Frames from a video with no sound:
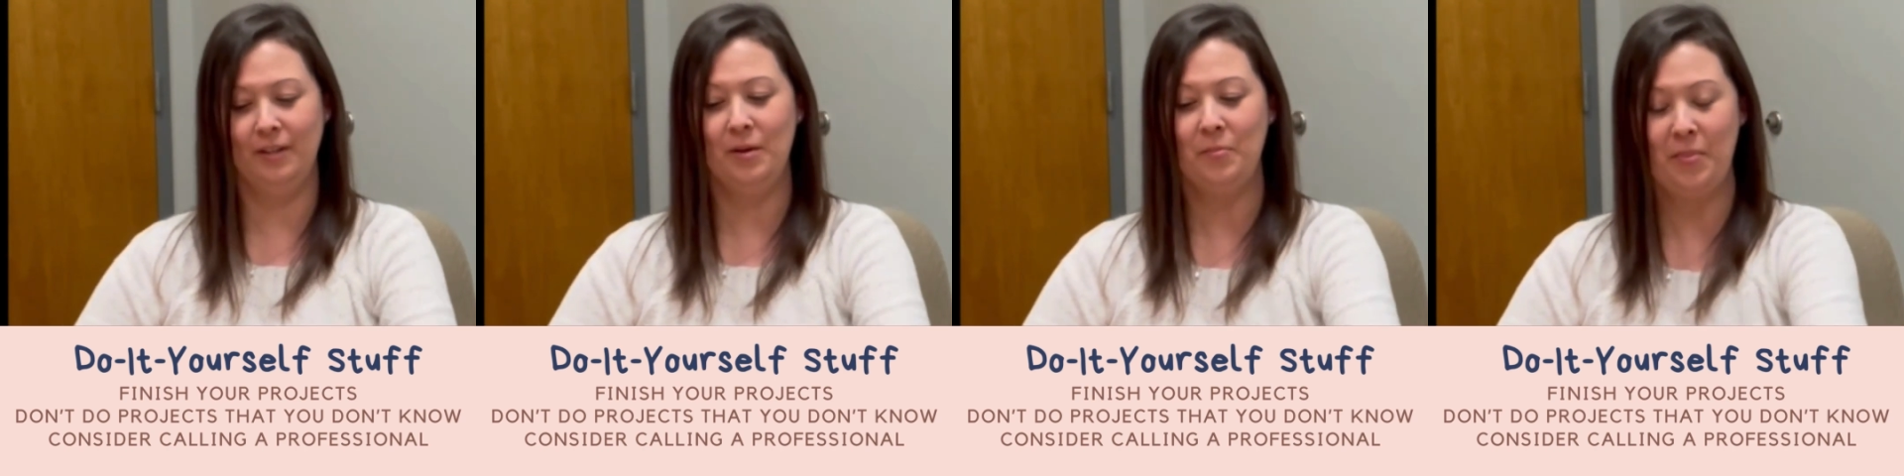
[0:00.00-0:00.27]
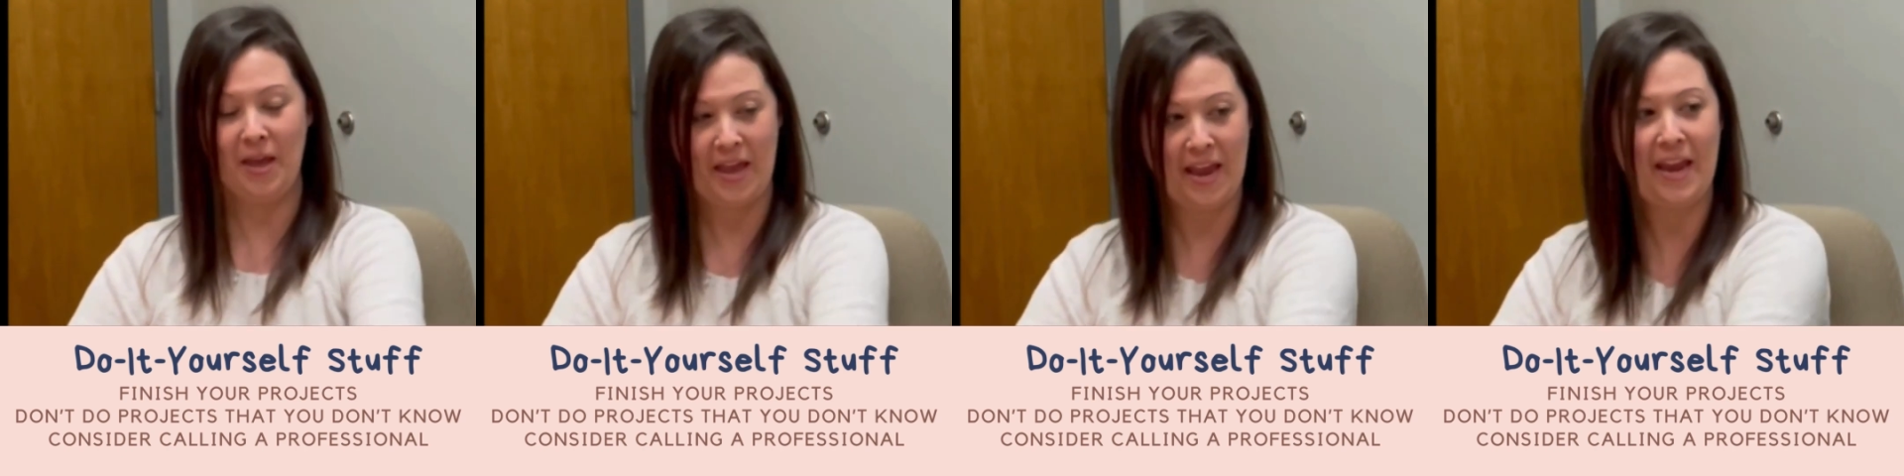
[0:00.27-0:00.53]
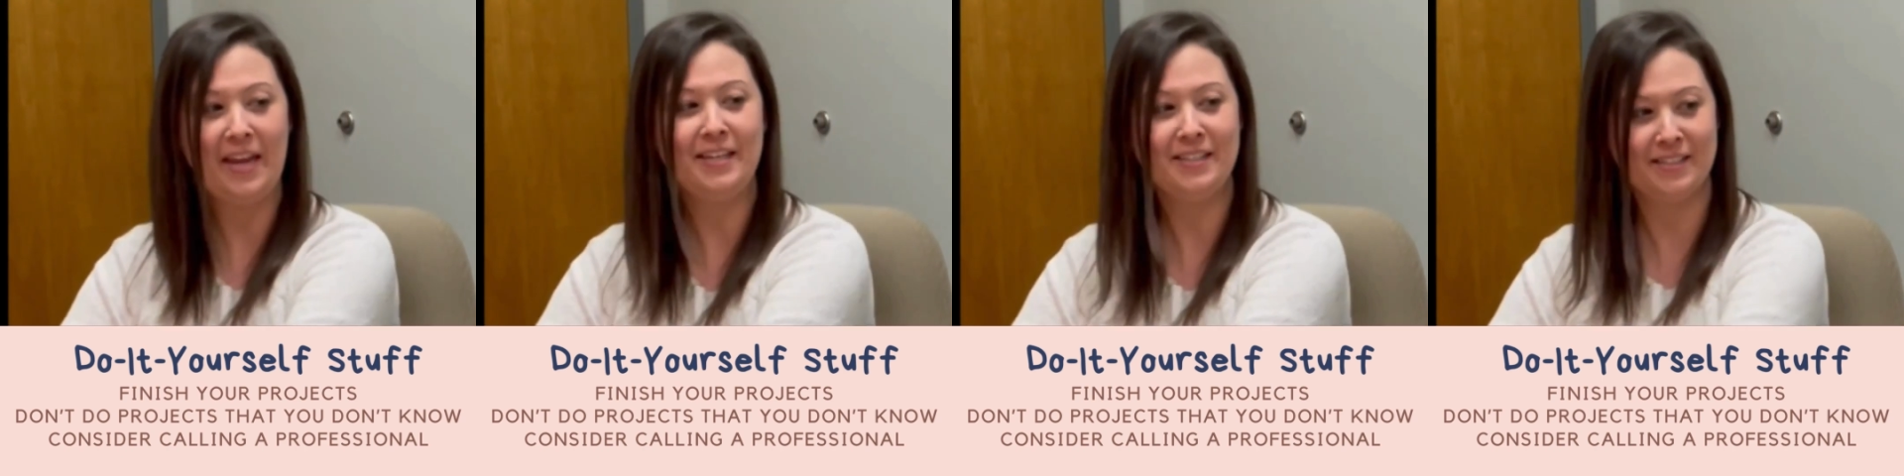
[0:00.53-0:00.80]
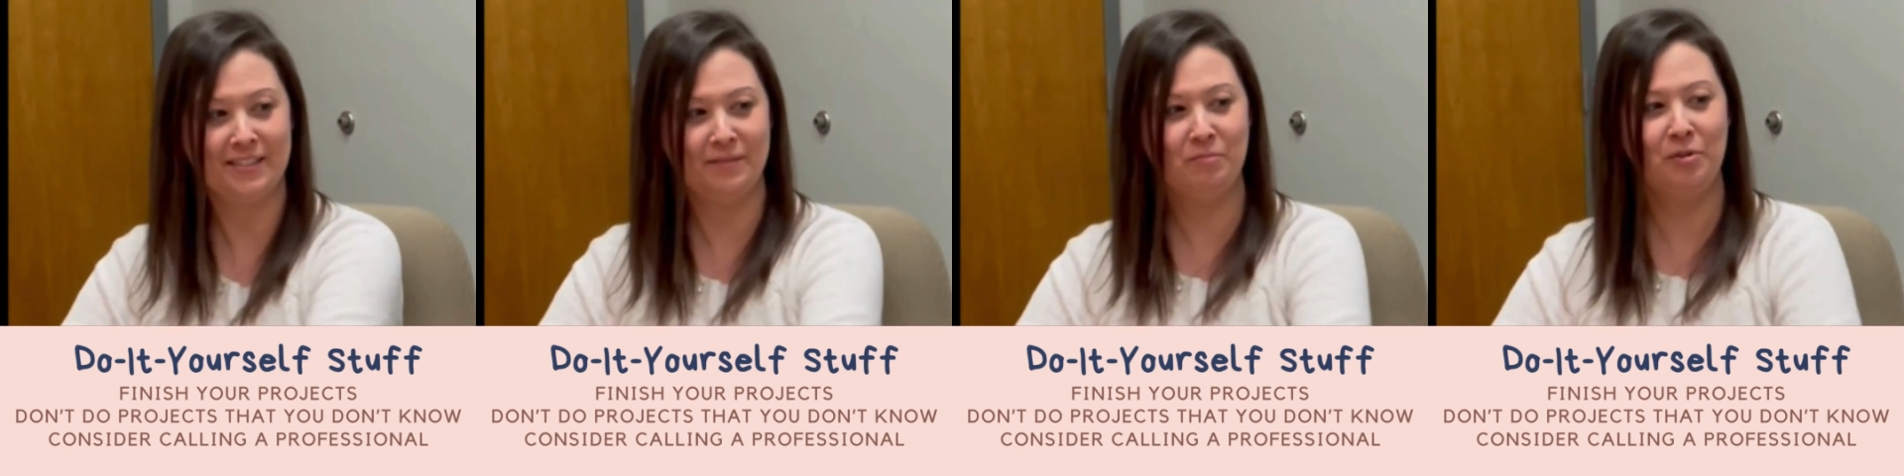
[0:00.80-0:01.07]
paint,
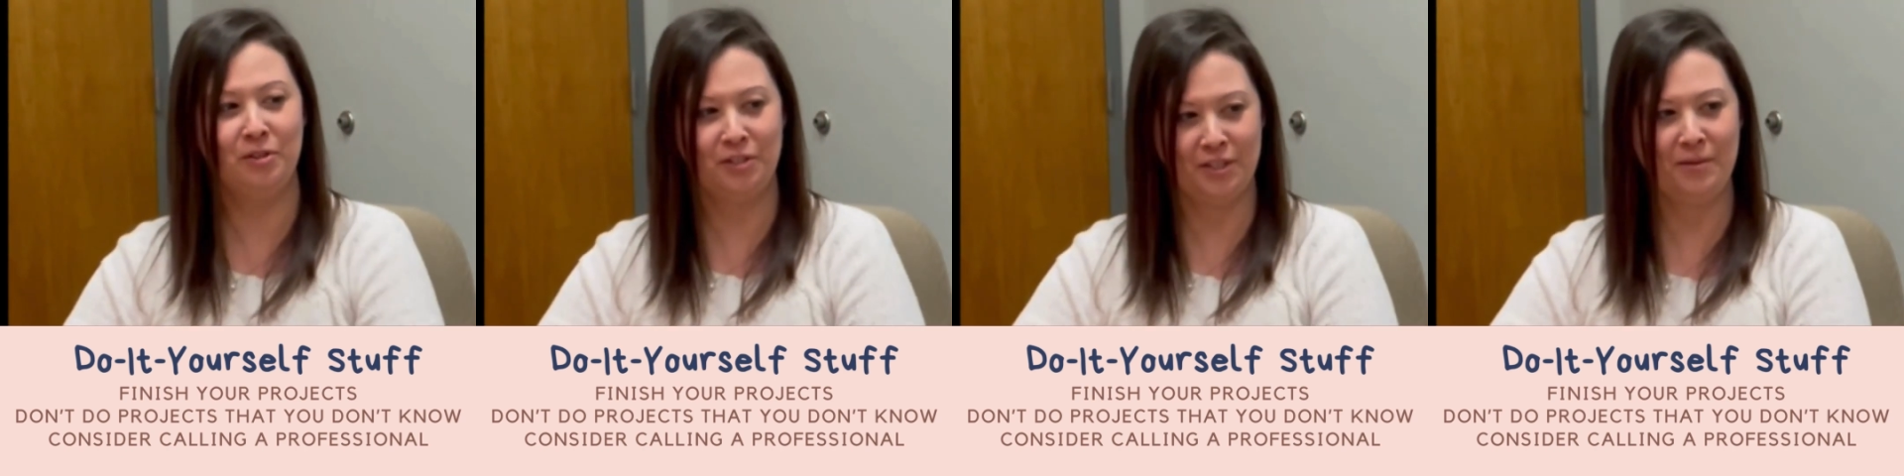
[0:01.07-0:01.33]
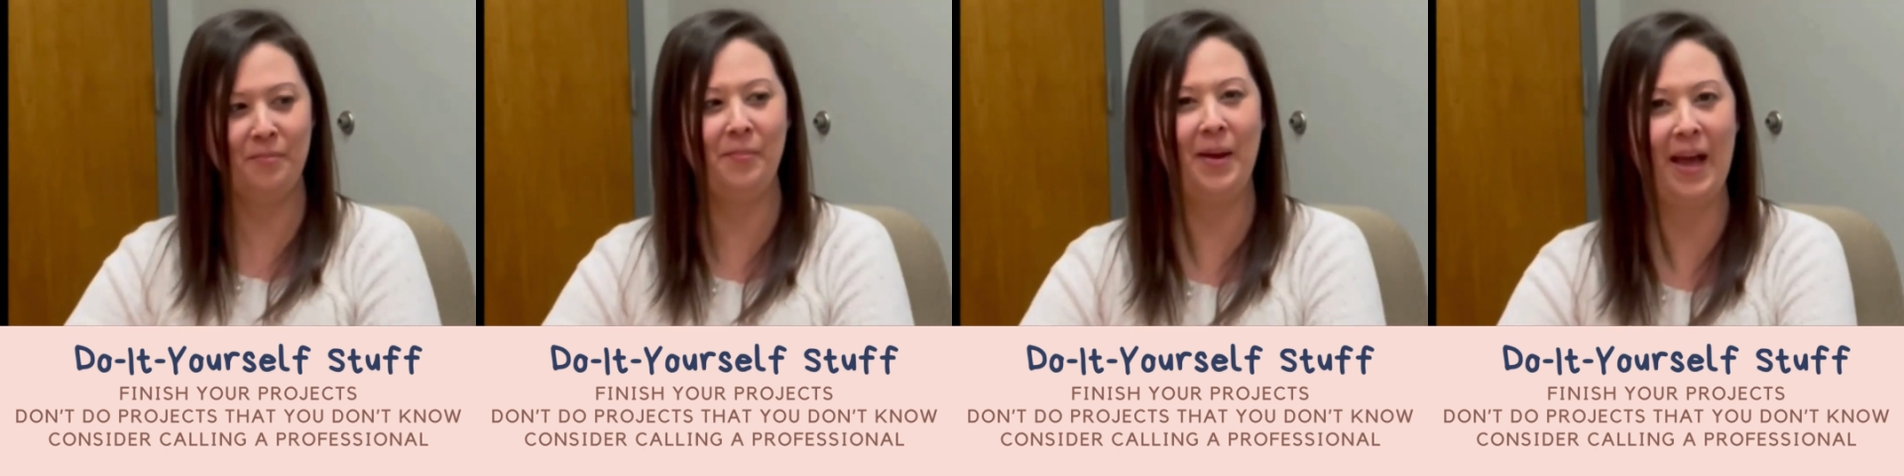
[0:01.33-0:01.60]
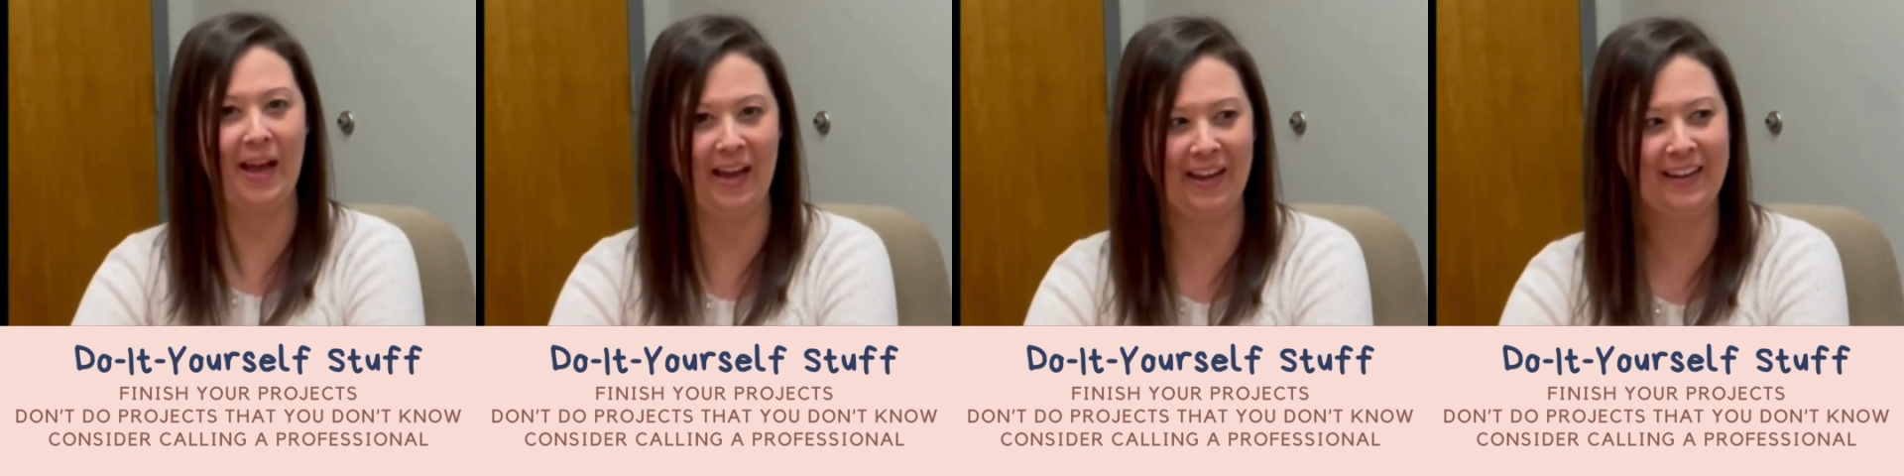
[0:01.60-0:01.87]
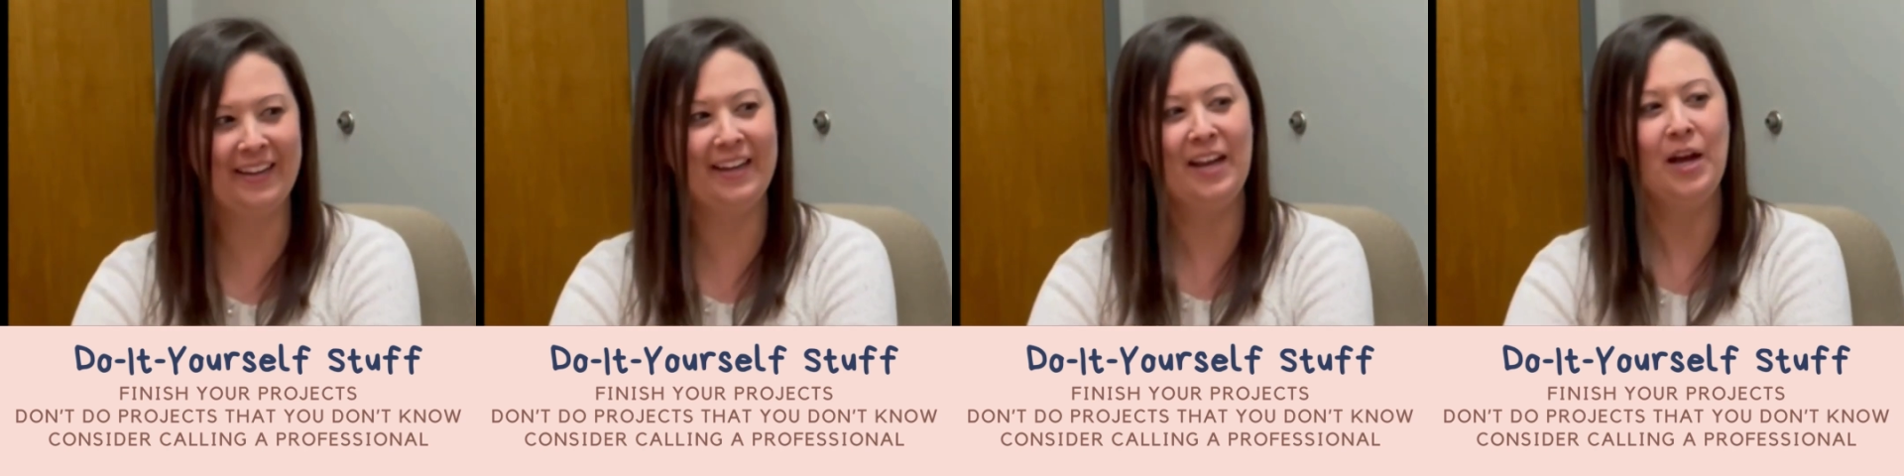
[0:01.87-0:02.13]
push it
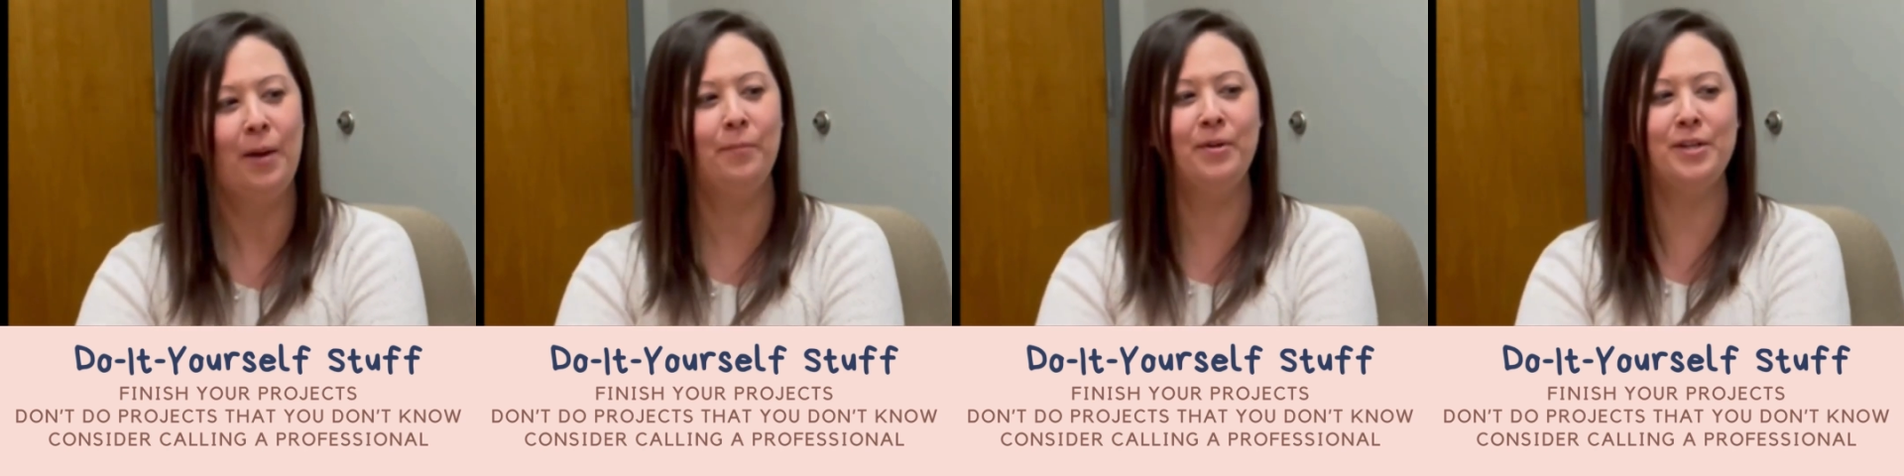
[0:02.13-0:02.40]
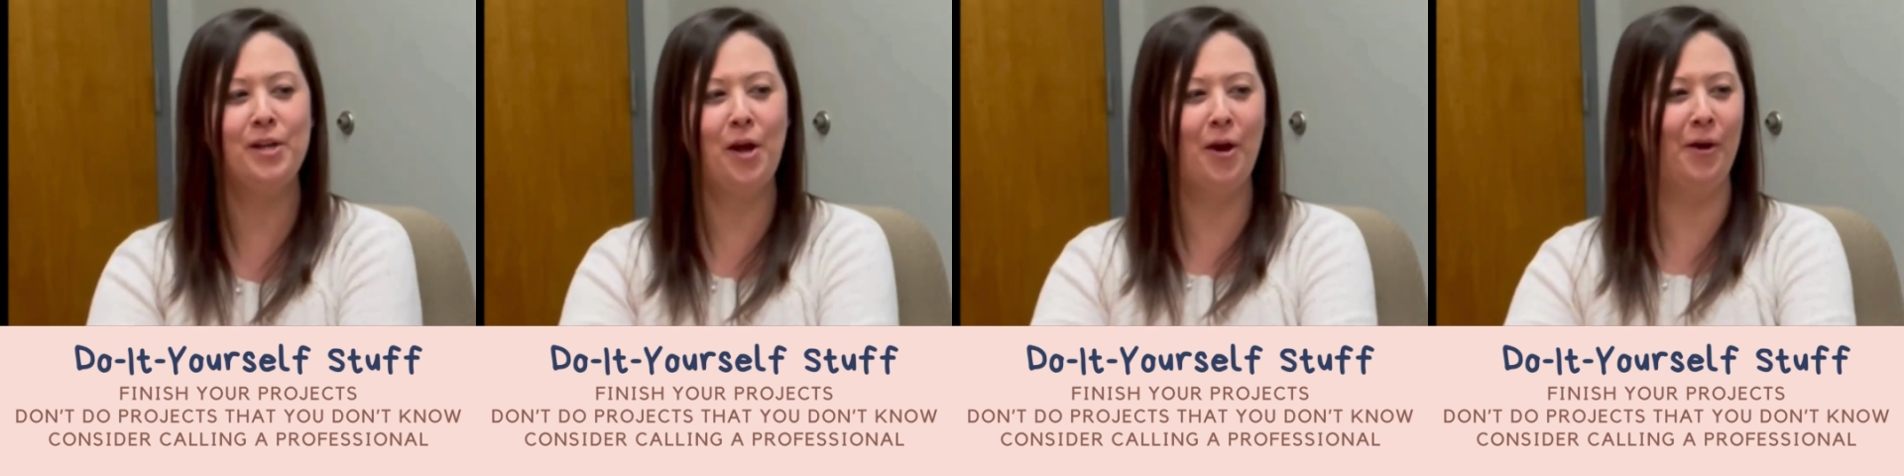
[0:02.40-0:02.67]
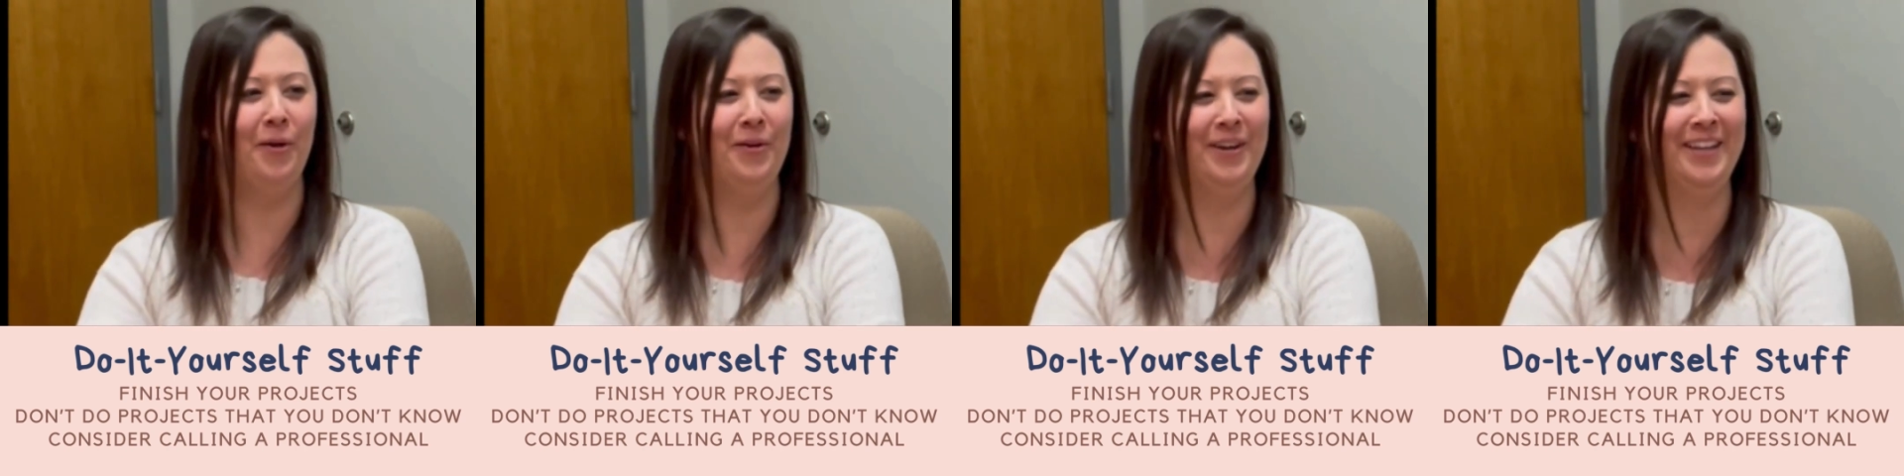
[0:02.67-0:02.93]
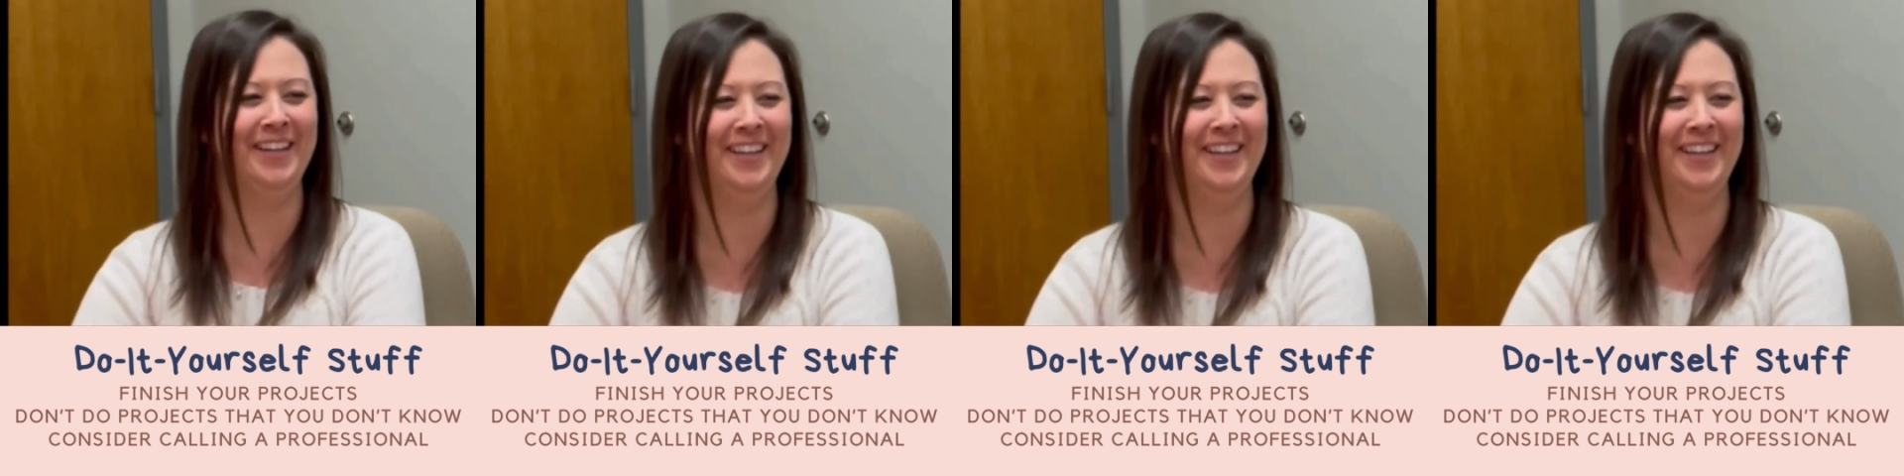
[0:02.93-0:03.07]
back, but no,